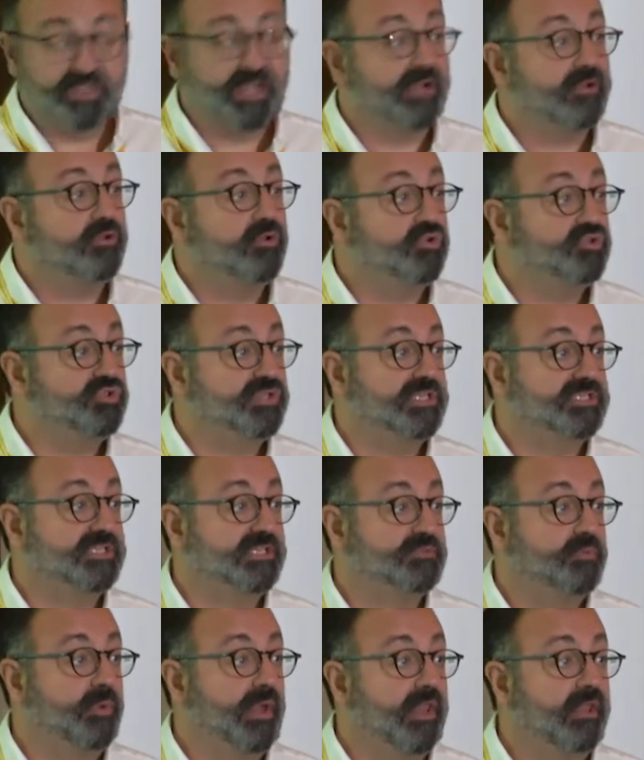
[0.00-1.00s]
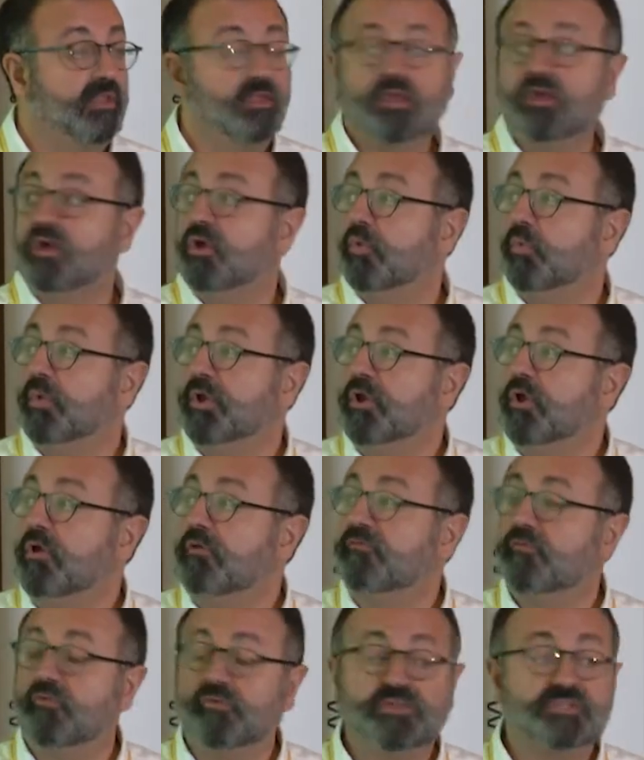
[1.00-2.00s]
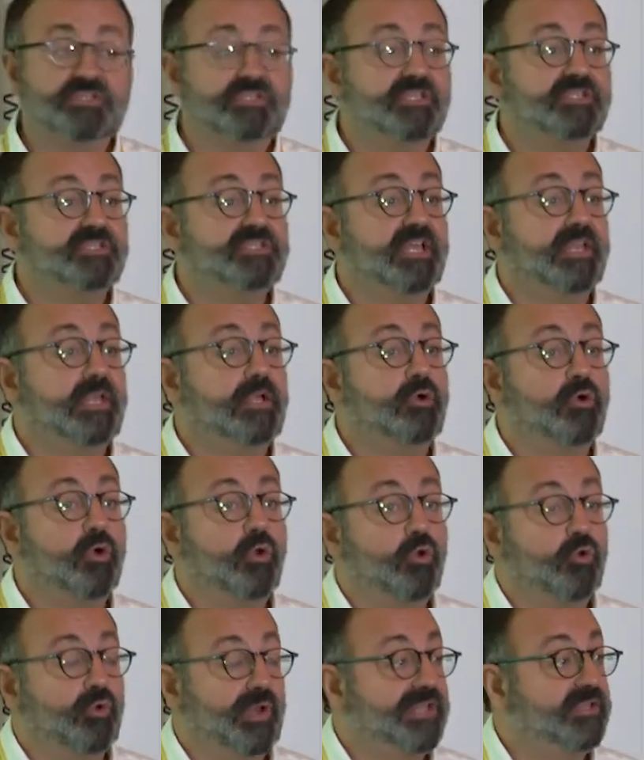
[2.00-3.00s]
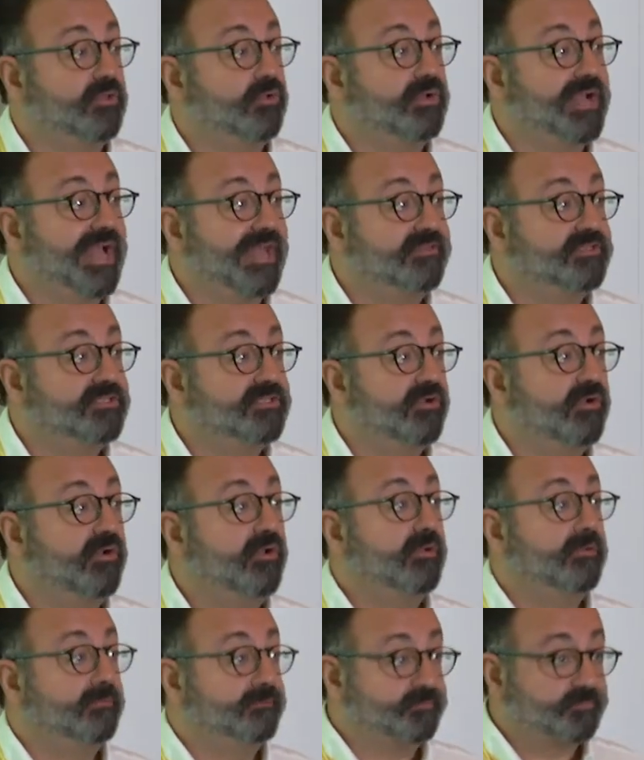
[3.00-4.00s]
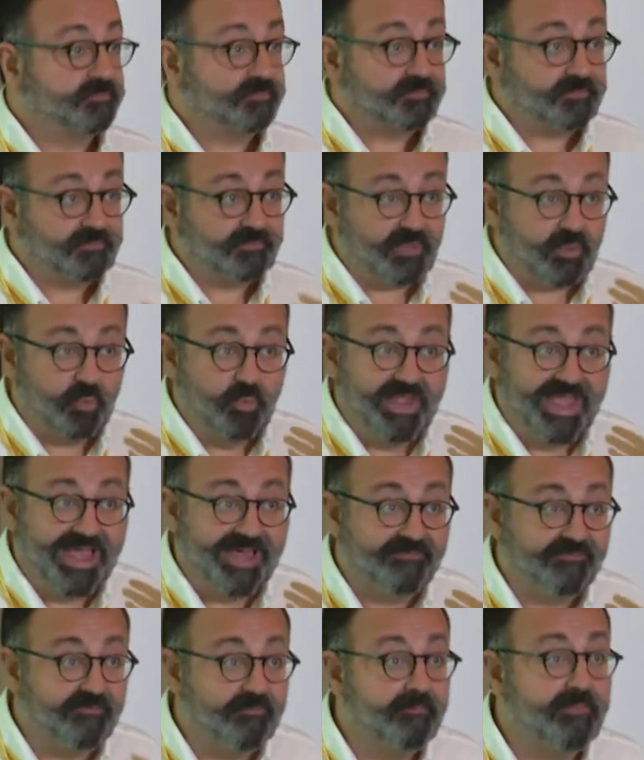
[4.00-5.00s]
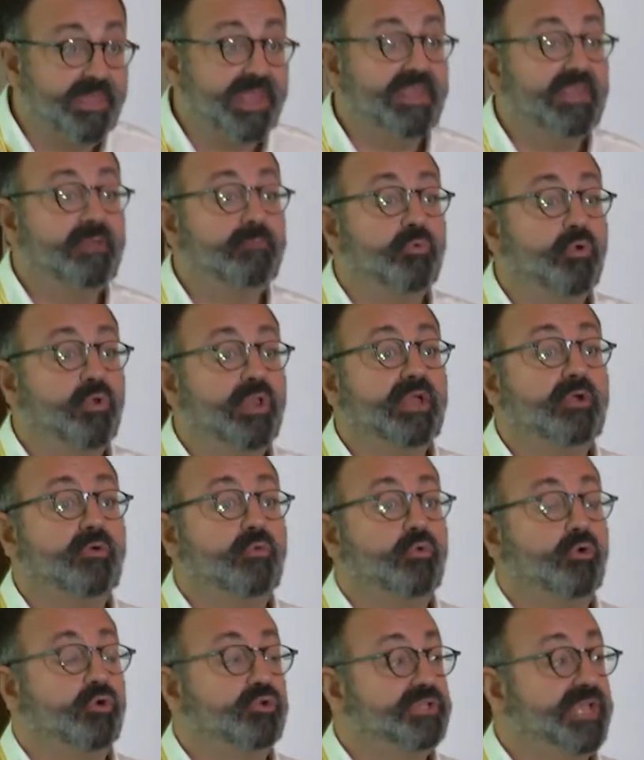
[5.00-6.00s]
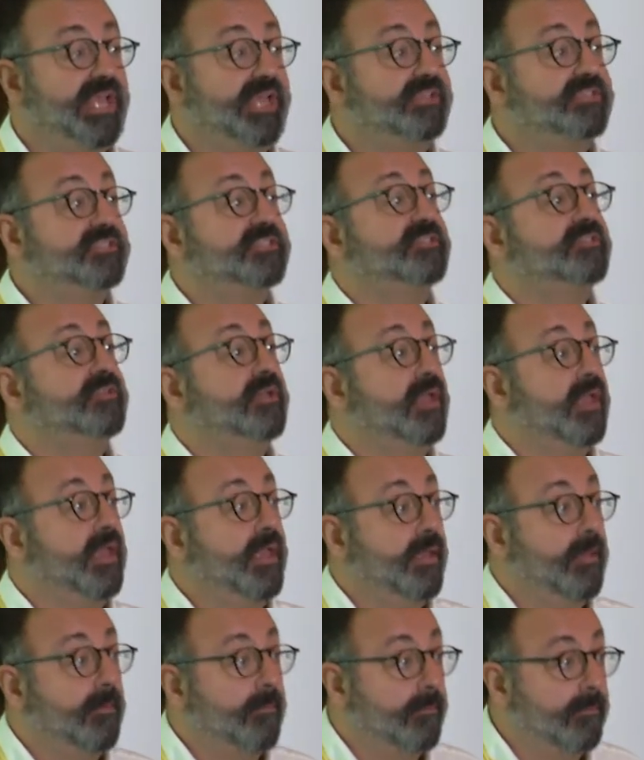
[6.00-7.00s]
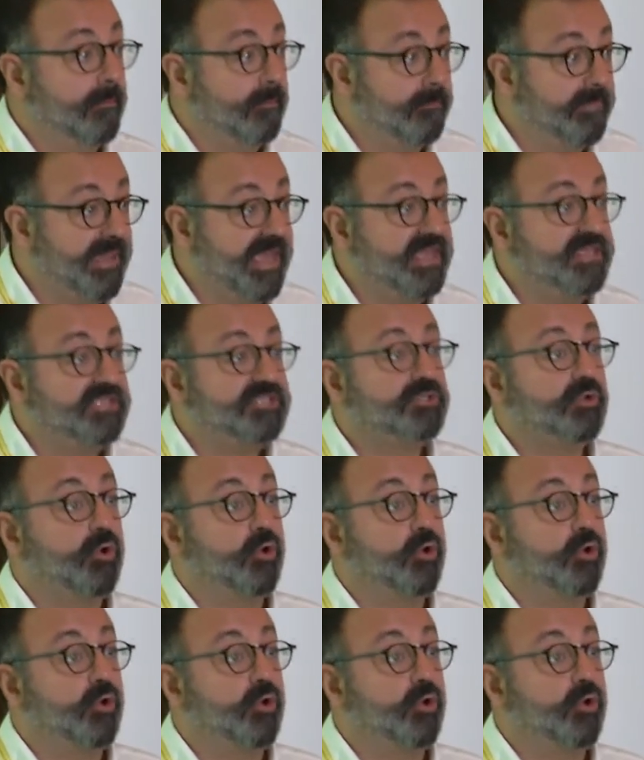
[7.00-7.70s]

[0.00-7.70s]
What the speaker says: diagnostics as well. We know, for instance, that in colorectal cancer, we have many molecular tests based